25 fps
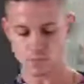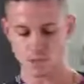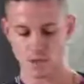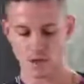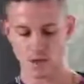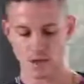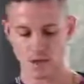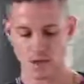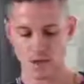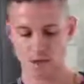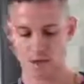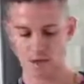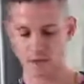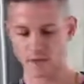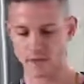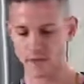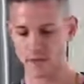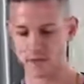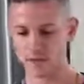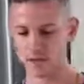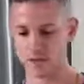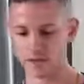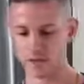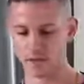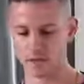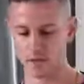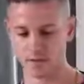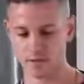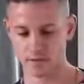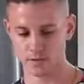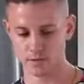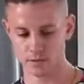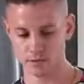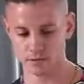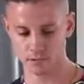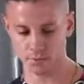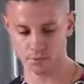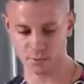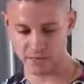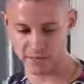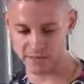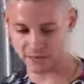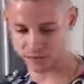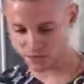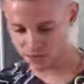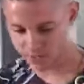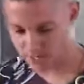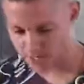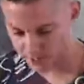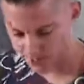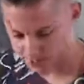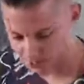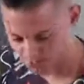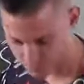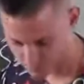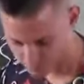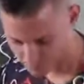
the picture that I took